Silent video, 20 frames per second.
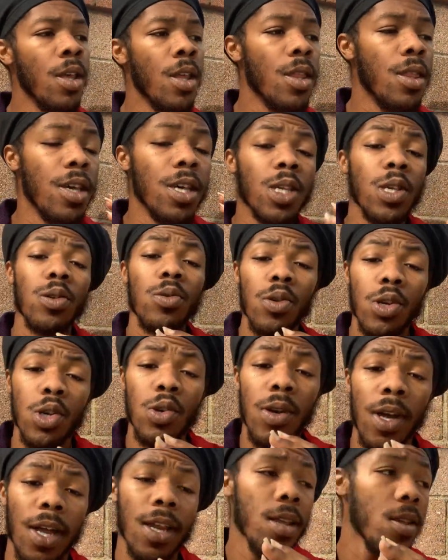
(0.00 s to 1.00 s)
This is what you
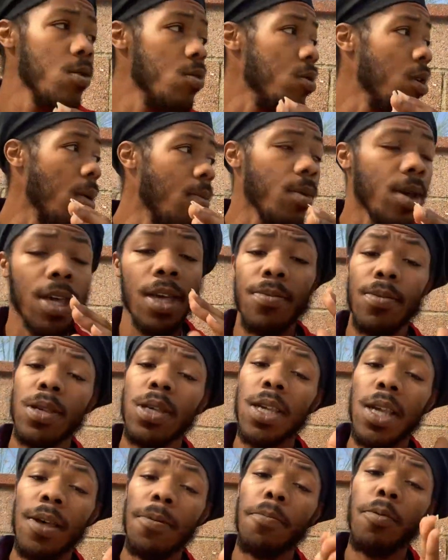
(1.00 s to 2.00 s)
got to do. I'm gonna keep it
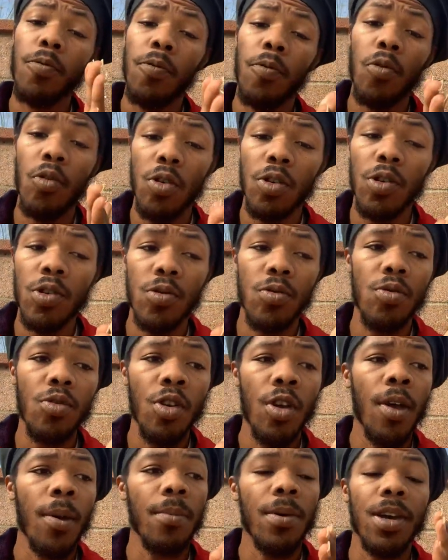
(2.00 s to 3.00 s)
simple for you
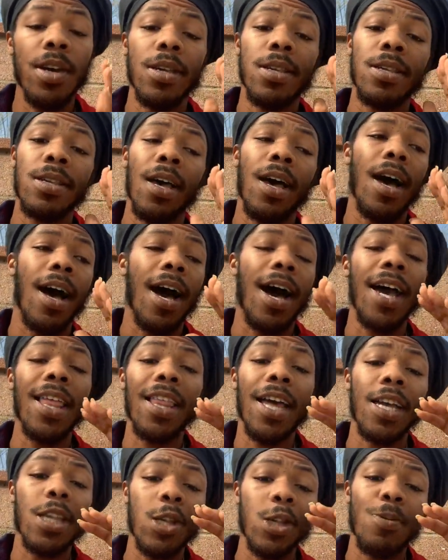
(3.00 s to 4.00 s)
because I
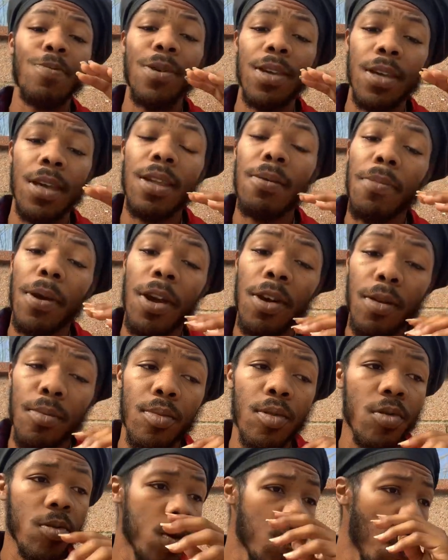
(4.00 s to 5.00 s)
like to speak in
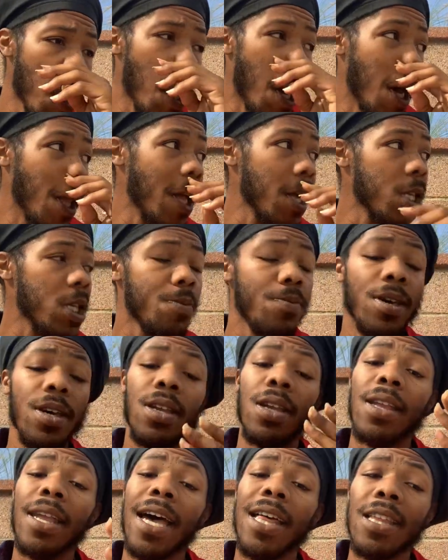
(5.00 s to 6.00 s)
parables. I like to speak in
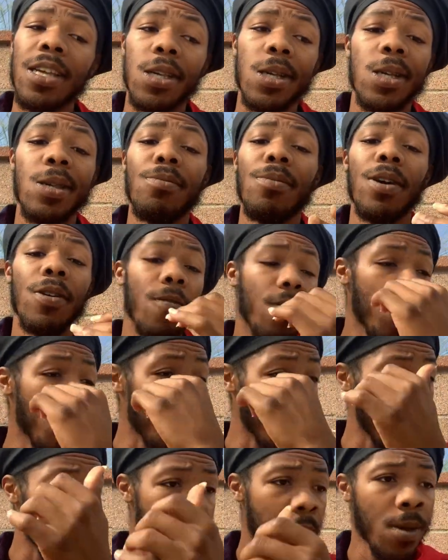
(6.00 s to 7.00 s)
analogies and
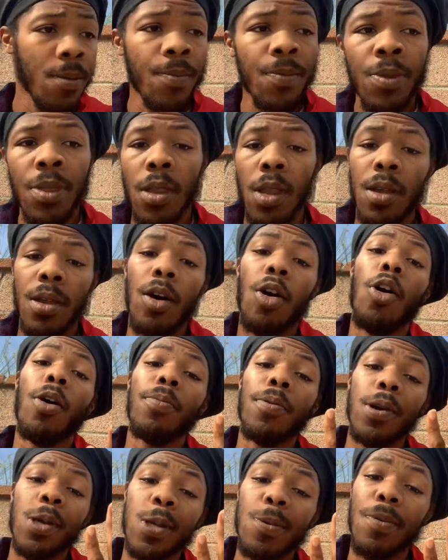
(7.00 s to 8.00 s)
metaphors. All
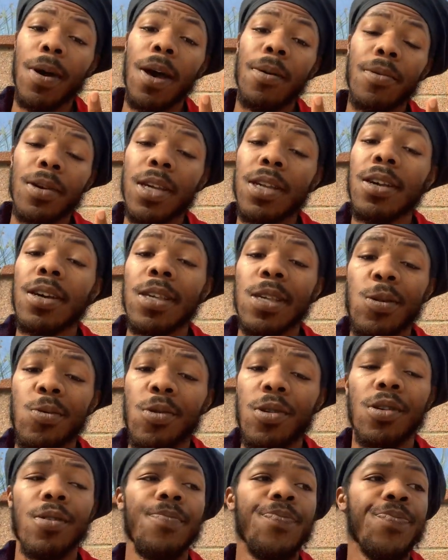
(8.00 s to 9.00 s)
praises Papa, he does as well.